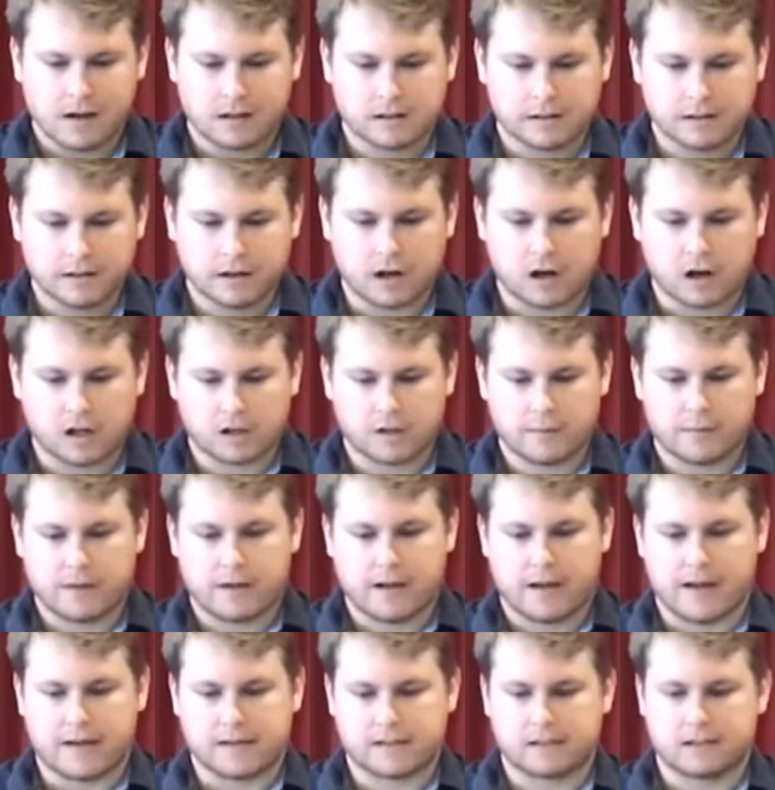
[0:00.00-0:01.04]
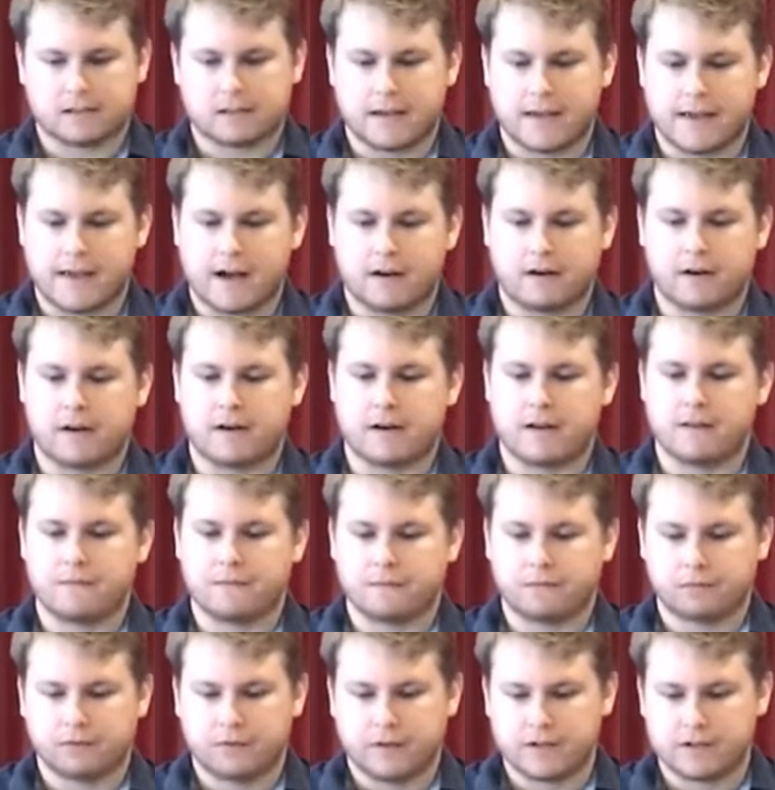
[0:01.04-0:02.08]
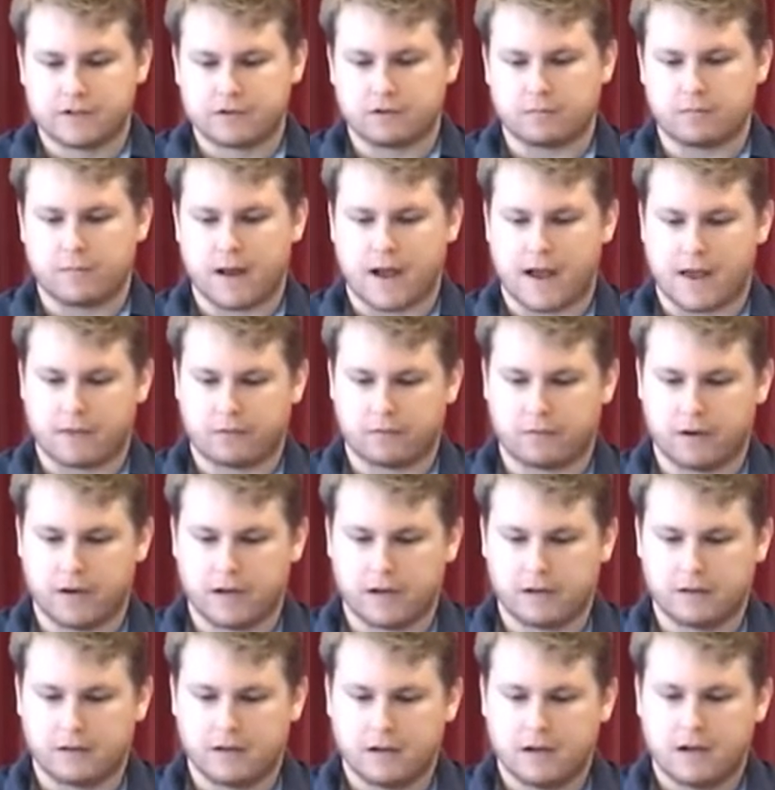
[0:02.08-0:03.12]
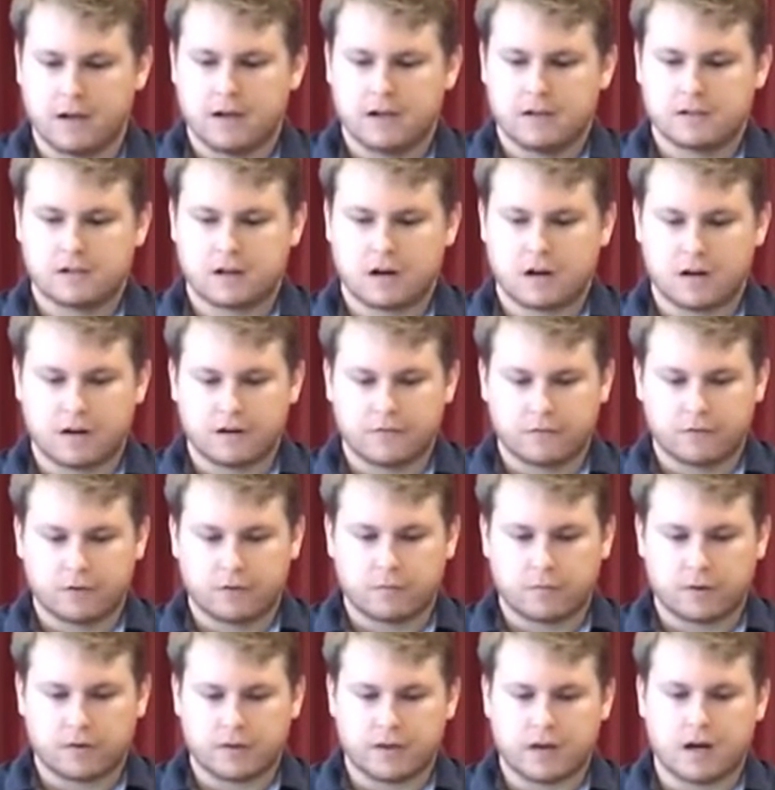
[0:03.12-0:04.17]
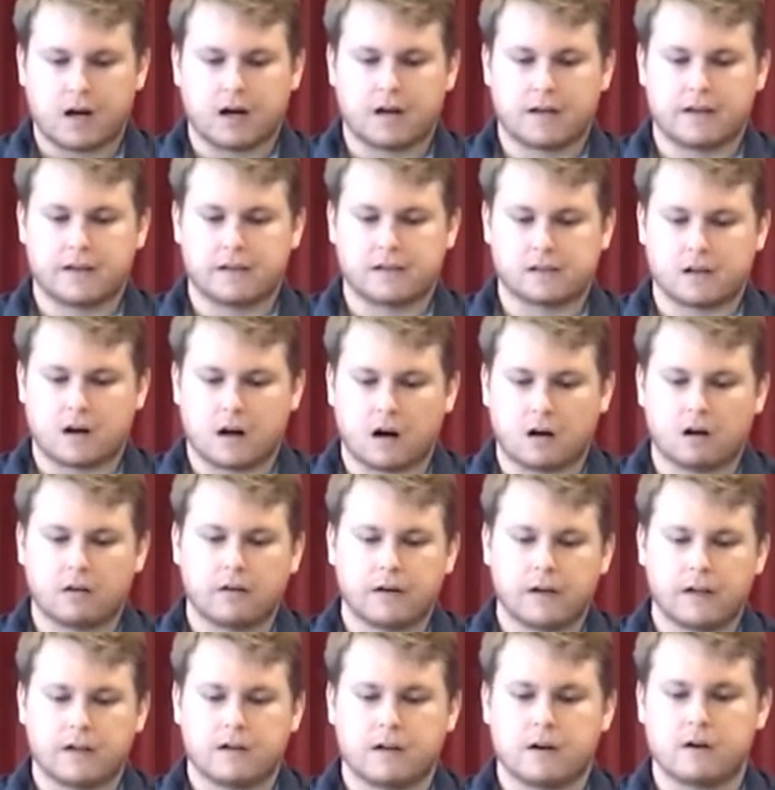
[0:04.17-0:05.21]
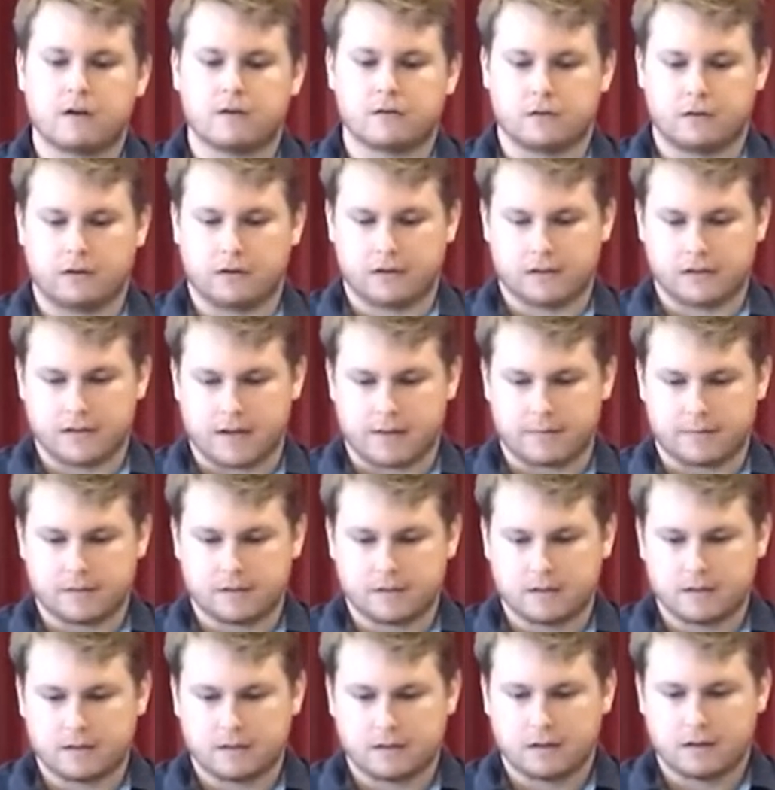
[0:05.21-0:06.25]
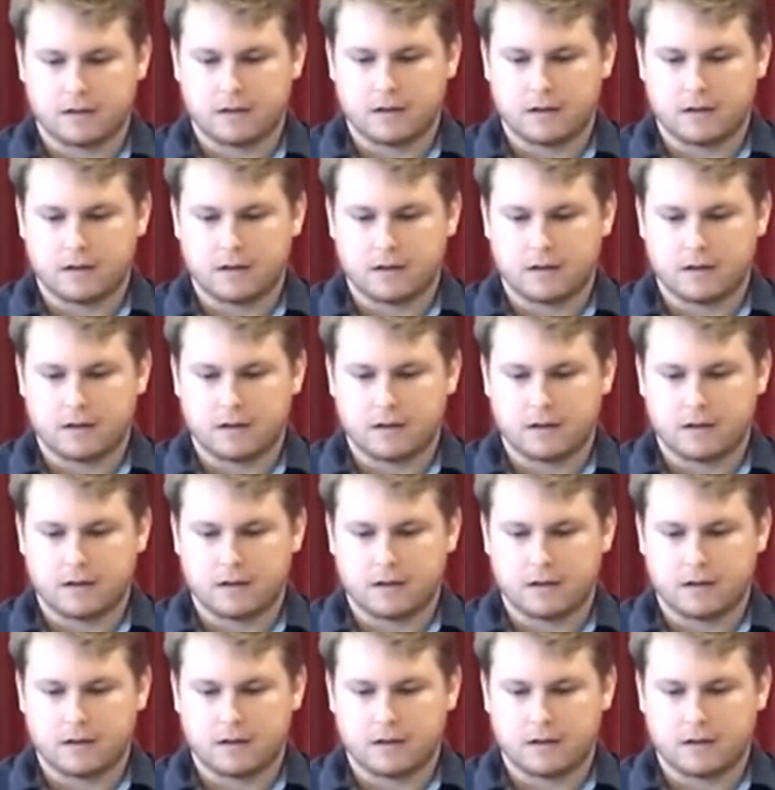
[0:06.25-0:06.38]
A clear argument has to lay out an inferential pathway, starting from what the audience already knows or accepts.